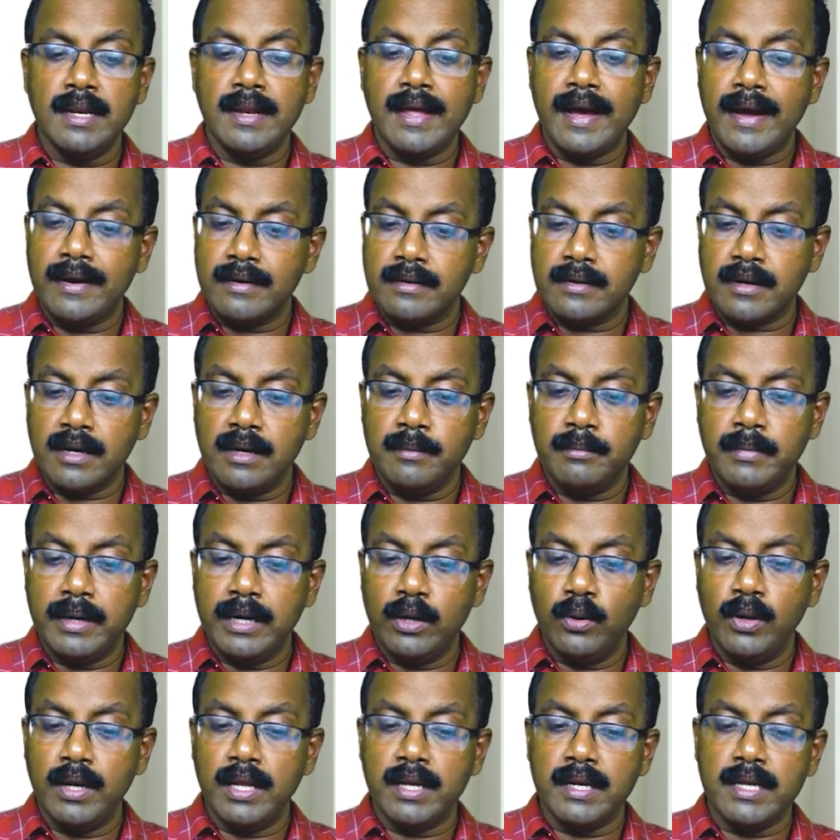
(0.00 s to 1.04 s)
lateral
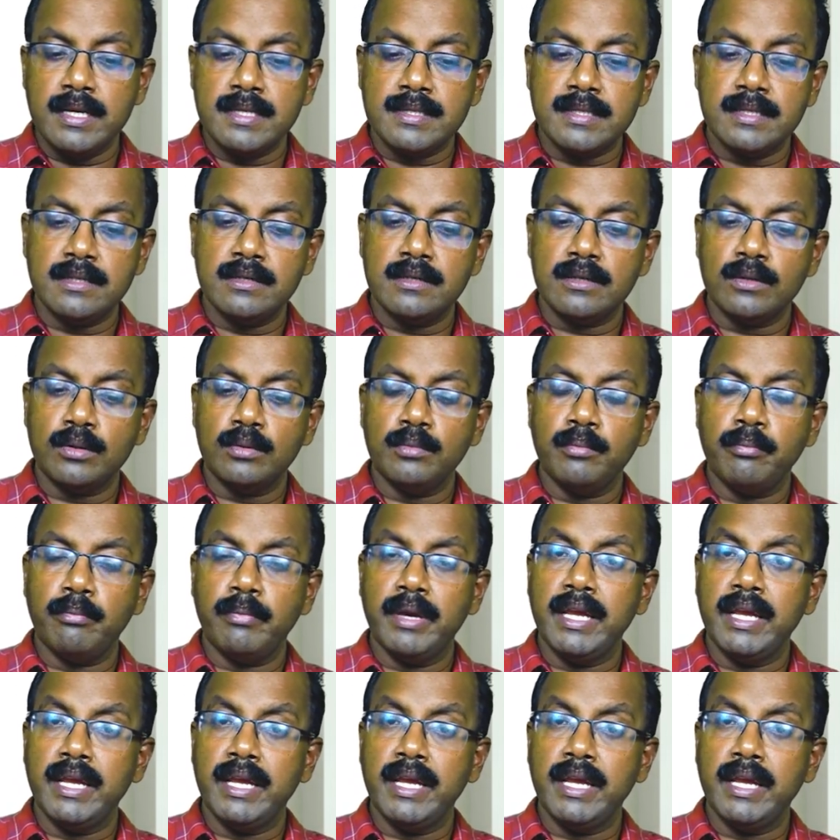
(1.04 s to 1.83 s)
medullary syndrome,